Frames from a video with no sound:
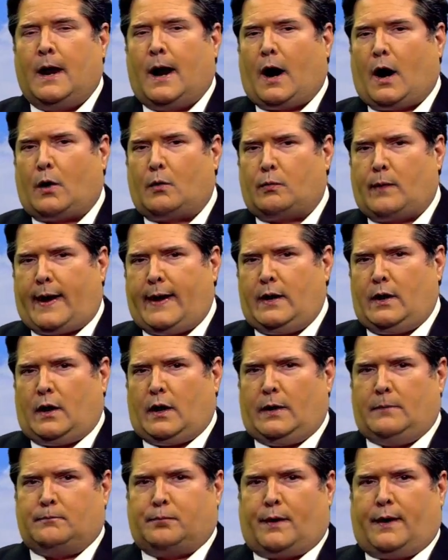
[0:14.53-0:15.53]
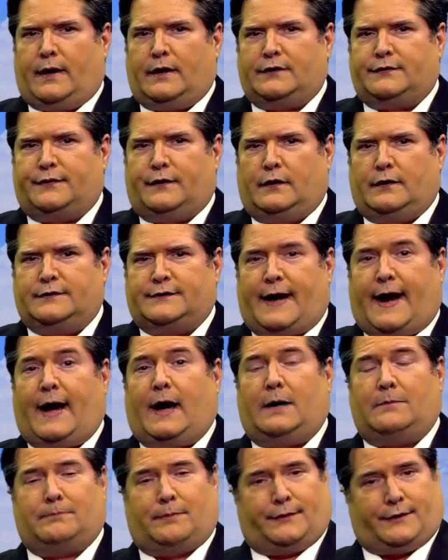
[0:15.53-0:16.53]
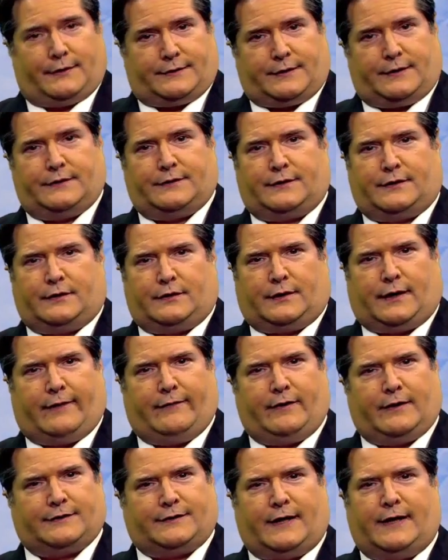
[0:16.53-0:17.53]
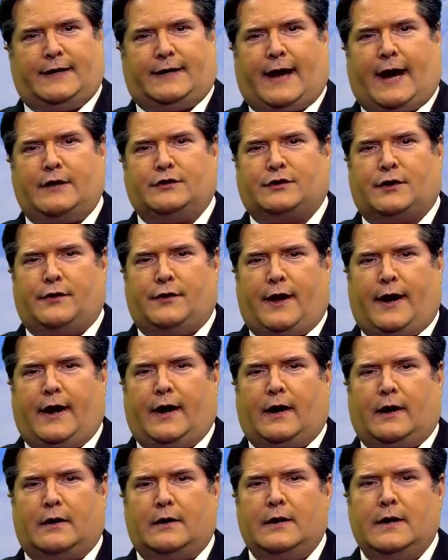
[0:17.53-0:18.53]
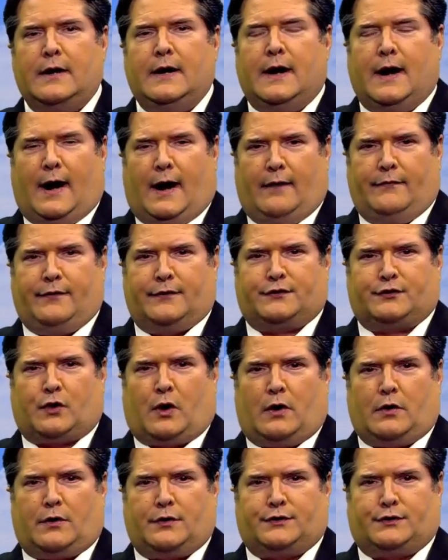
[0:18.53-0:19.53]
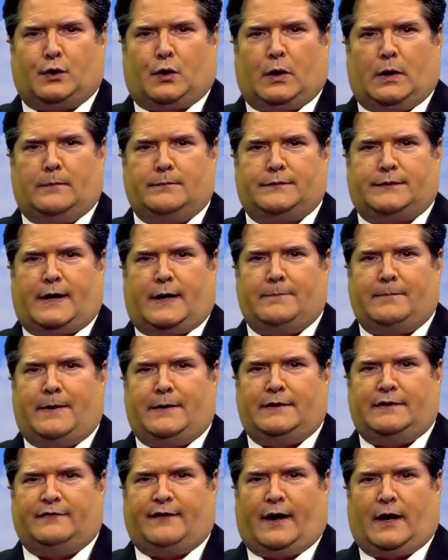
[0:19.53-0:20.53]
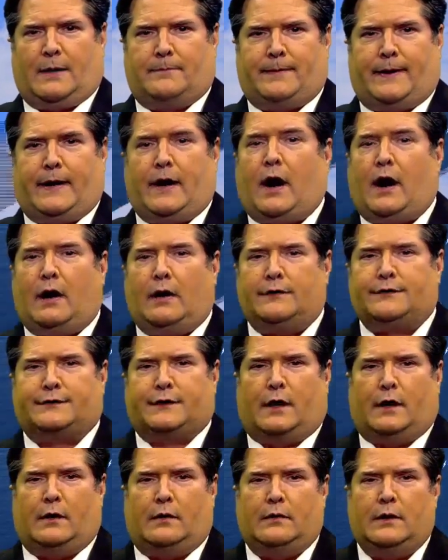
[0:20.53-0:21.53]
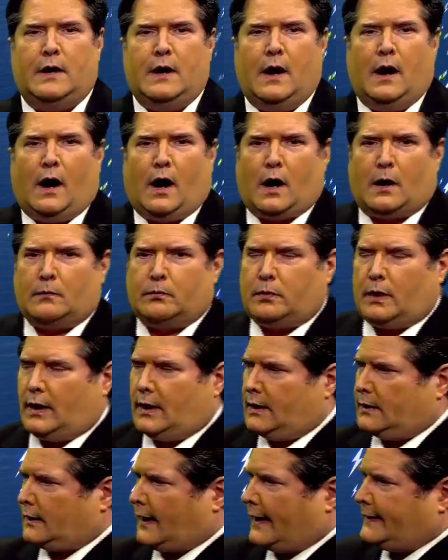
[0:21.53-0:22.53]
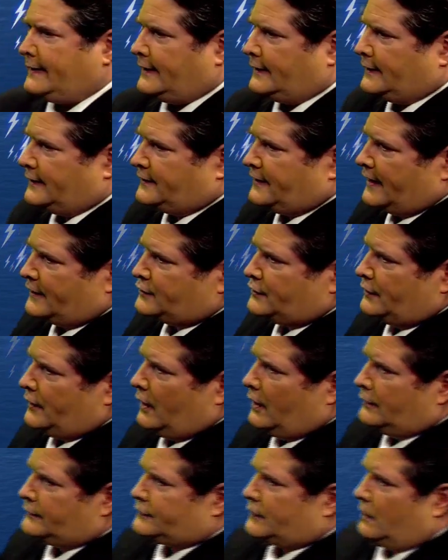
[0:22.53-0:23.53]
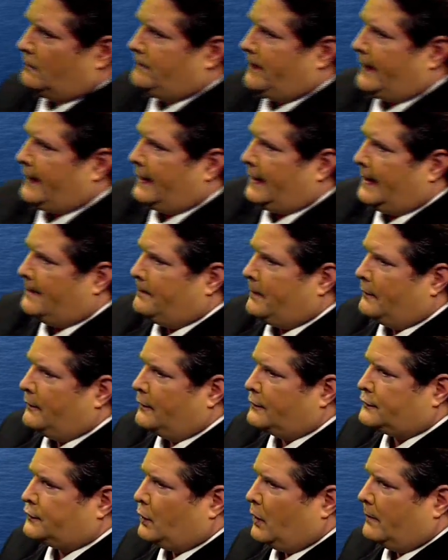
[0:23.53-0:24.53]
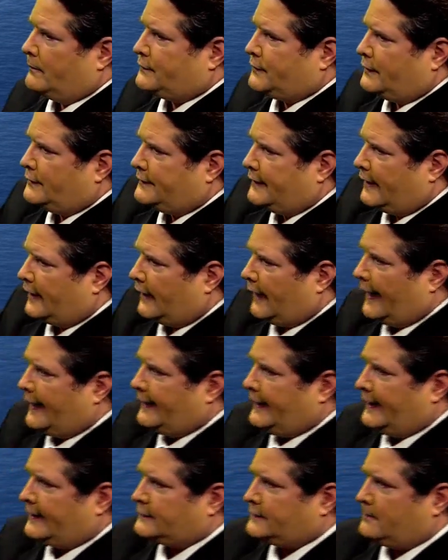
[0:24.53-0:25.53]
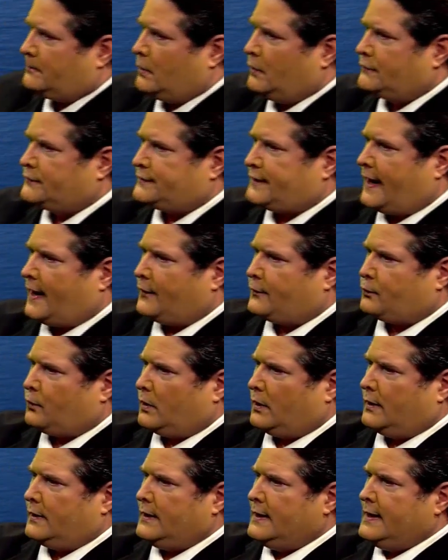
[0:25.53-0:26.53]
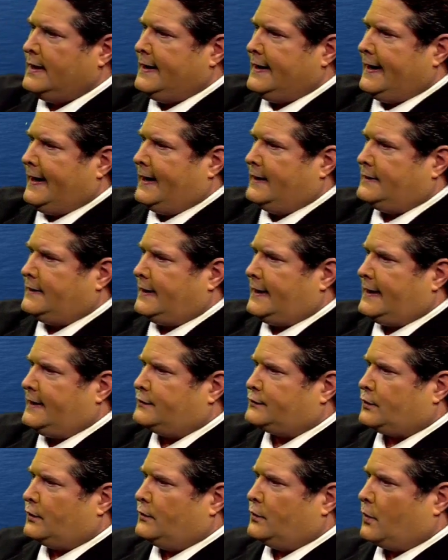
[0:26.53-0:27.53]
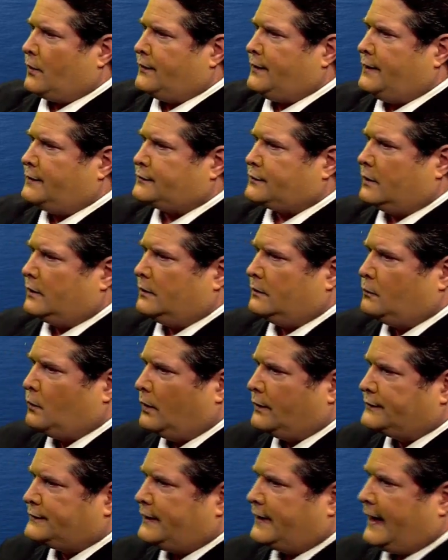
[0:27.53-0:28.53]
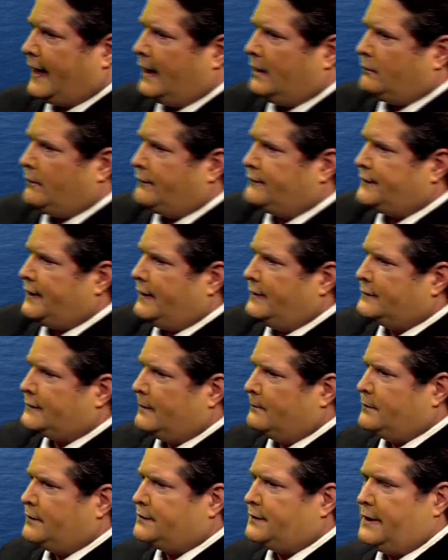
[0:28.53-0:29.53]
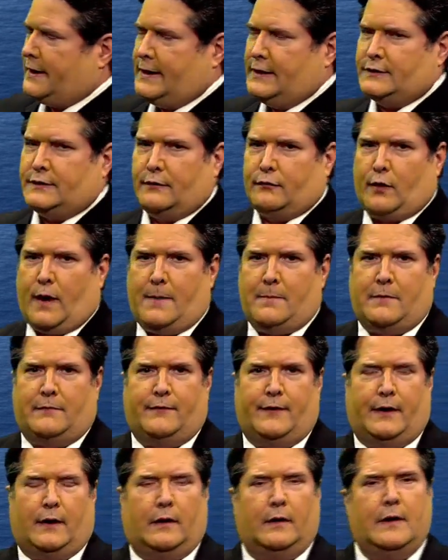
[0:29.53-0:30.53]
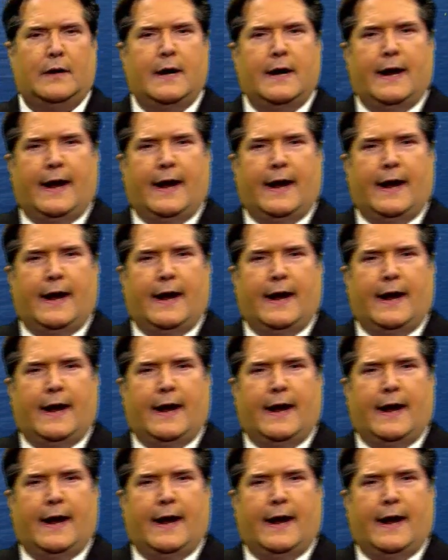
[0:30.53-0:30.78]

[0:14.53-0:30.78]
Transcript: Our radar in Brownsville is out, but this is giving us indication there of the stronger storms that have been developing. Also, our uh, lightning detection also picking up on those storms. So you can see the lightning as it moves southward into eastern, northeastern and Willacy County. We've seen some just east of Raymondville.